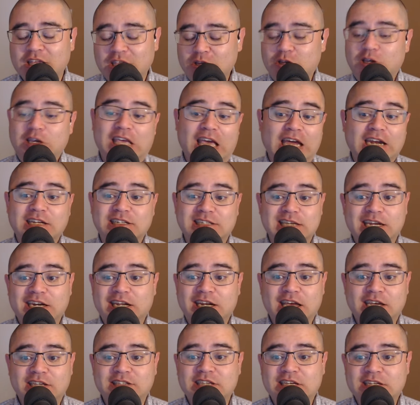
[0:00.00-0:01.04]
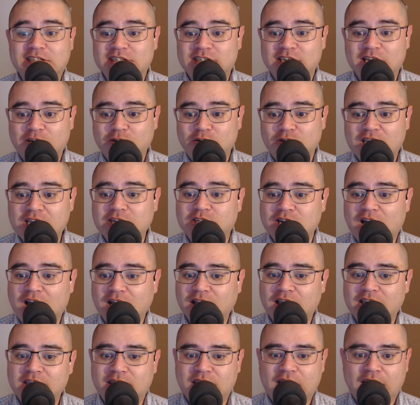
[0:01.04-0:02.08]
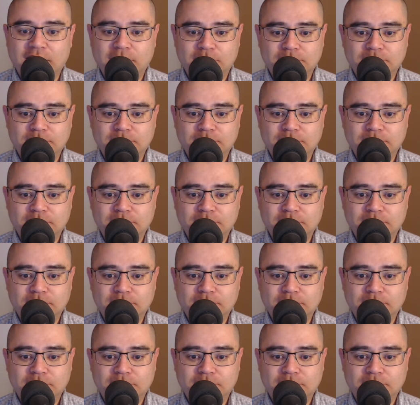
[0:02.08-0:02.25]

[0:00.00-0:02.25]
you could get a Denon X1800H. I like that.